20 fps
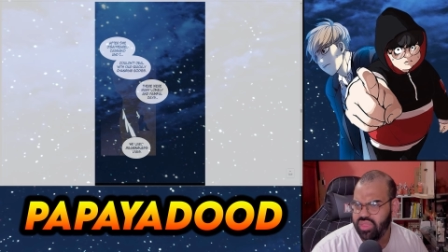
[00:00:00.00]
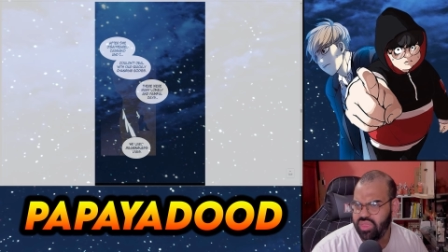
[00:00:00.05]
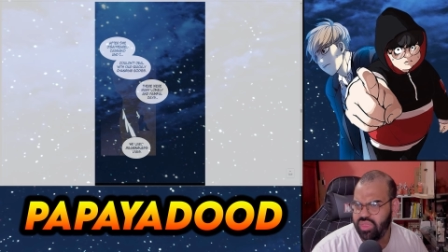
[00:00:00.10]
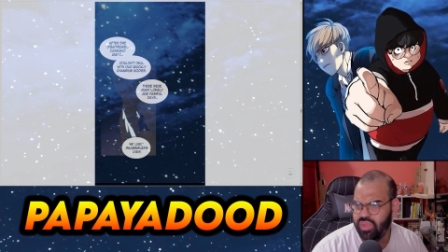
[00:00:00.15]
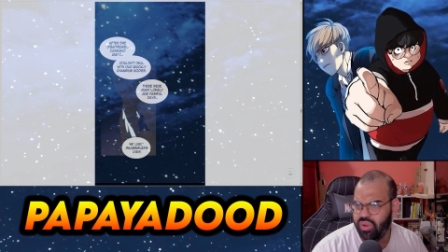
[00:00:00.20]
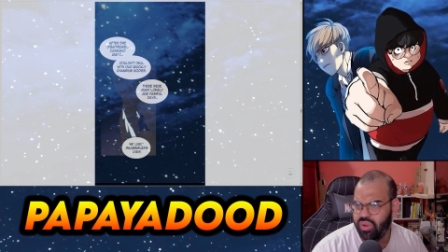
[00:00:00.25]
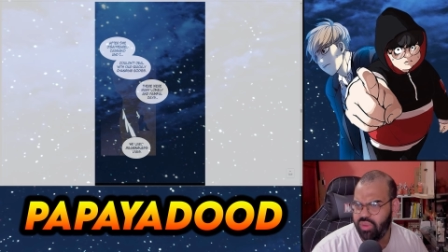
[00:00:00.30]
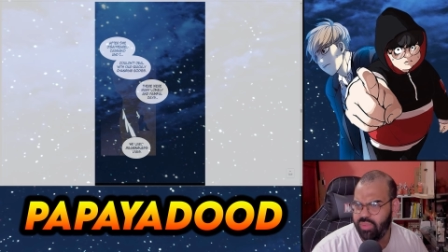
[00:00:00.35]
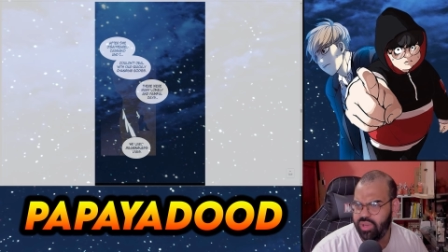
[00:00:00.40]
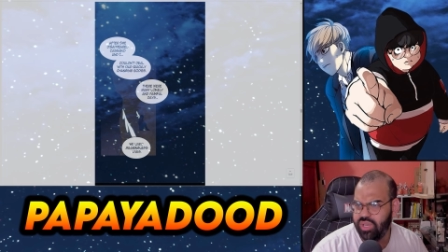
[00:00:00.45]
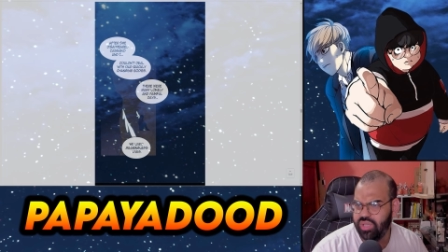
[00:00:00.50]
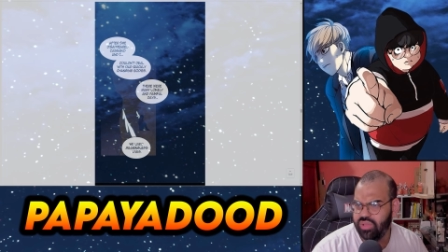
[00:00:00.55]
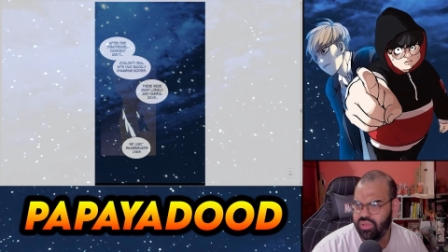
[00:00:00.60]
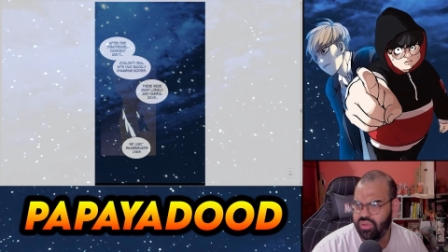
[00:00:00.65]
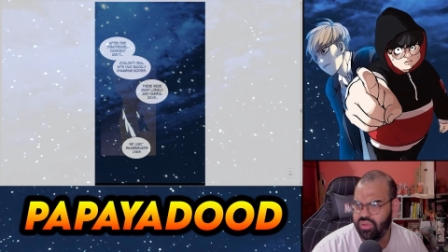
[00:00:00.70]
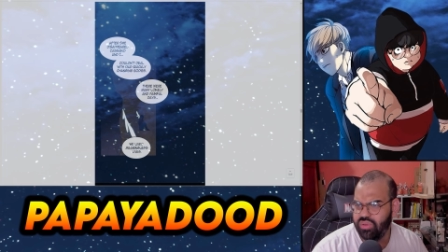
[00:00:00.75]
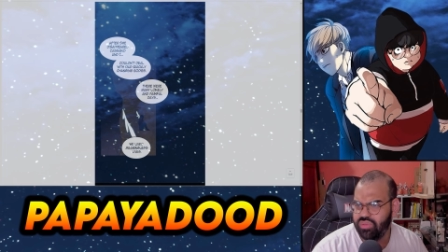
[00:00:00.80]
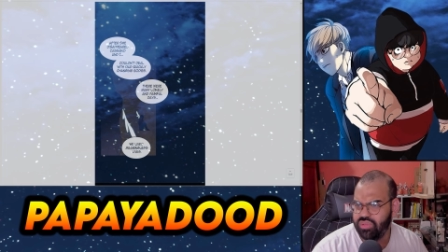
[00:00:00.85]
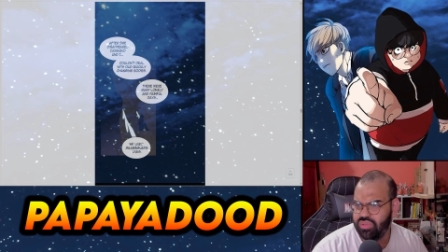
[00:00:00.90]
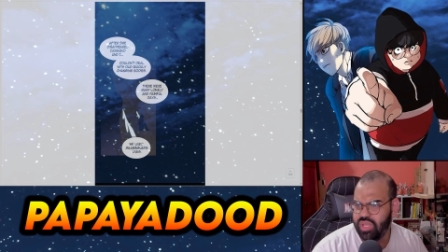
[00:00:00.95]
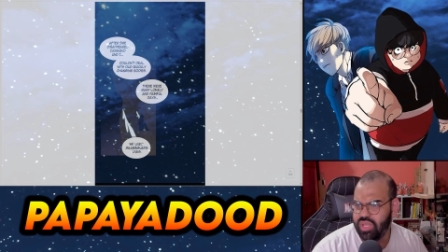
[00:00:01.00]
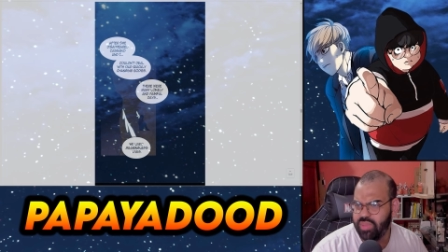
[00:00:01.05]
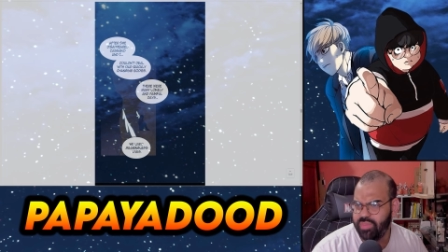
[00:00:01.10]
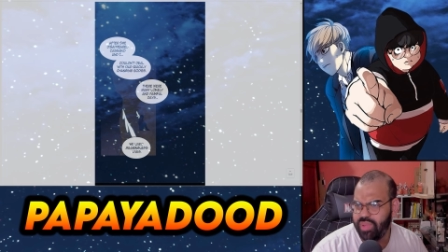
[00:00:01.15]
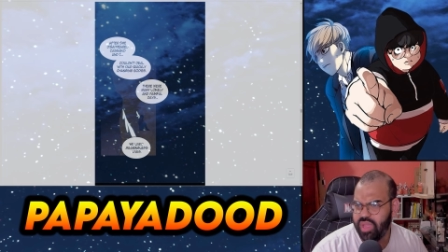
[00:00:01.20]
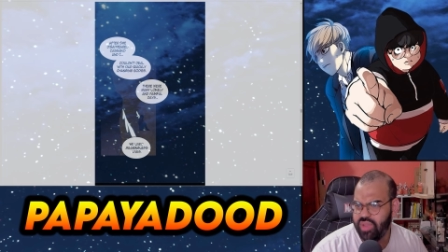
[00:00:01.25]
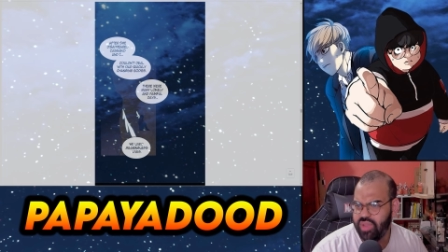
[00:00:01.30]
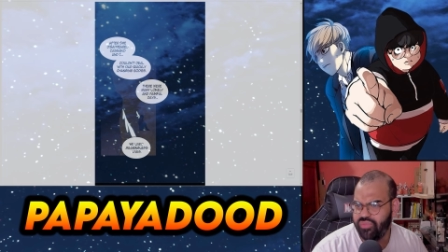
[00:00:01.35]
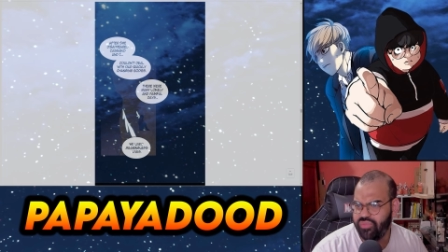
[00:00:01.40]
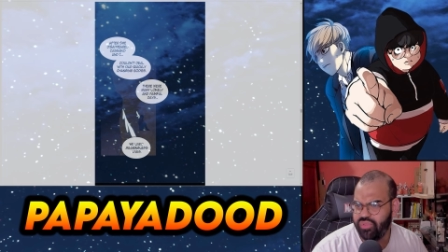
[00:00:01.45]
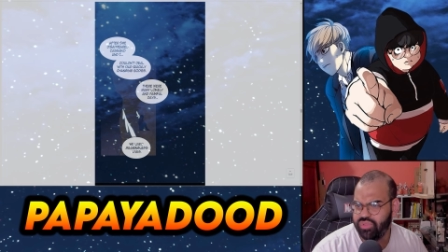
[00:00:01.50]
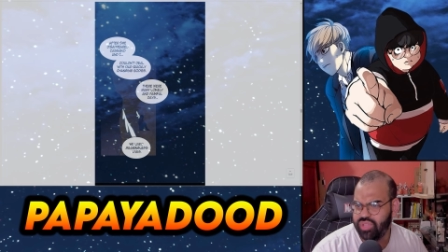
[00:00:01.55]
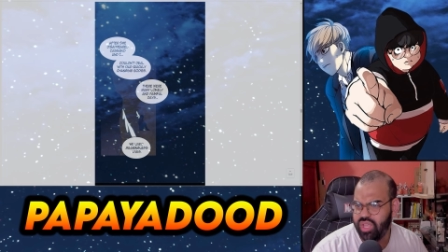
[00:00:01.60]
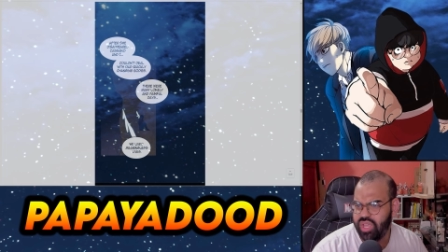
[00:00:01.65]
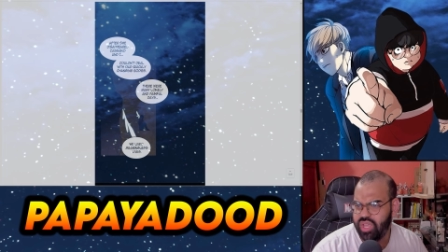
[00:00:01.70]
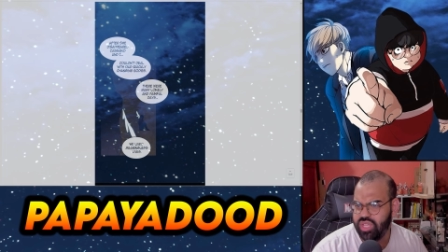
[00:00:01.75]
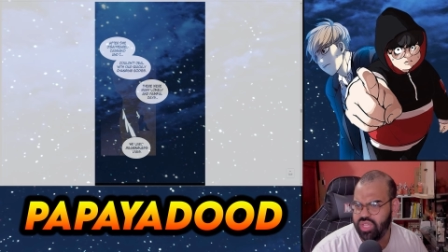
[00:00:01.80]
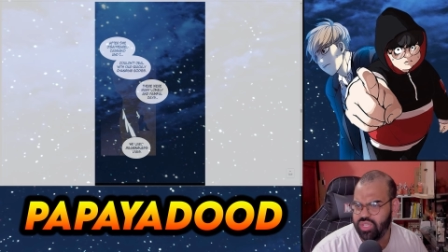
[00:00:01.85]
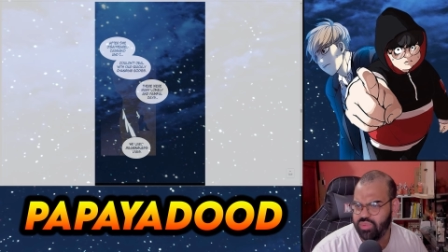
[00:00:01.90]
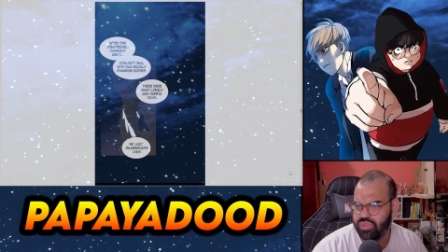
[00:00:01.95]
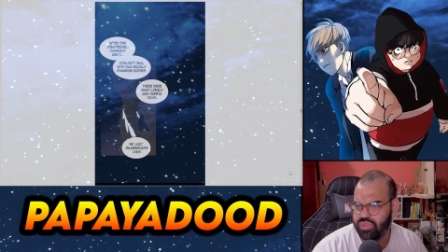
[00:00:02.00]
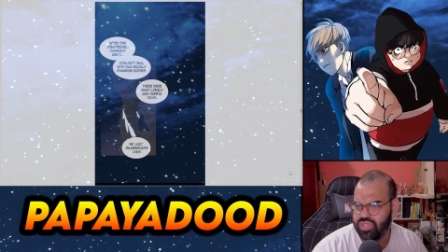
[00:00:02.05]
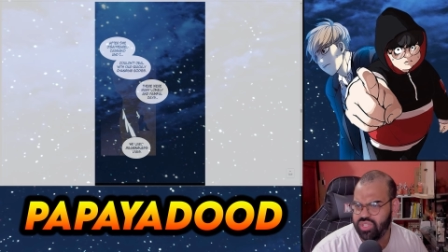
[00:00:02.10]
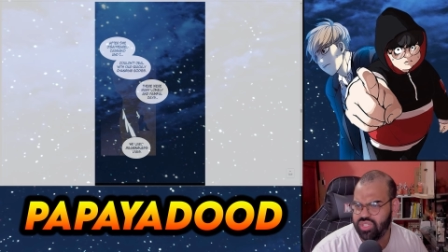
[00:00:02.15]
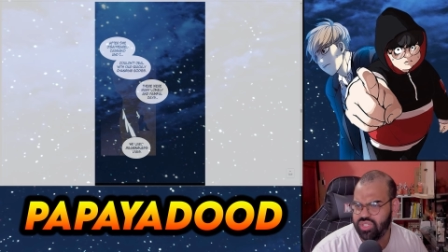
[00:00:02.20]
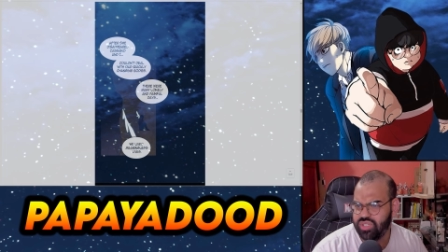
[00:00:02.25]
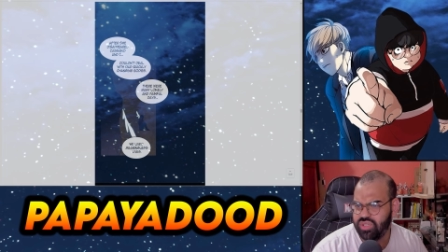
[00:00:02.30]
There were many lonely and painful days. We just